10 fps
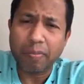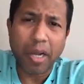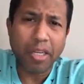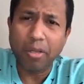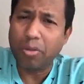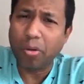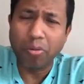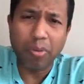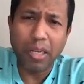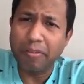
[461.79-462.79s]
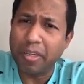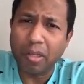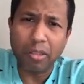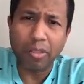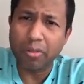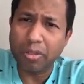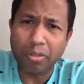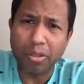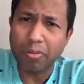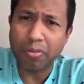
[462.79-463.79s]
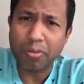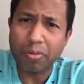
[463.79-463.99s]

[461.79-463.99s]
But you don't believe in all those, do you?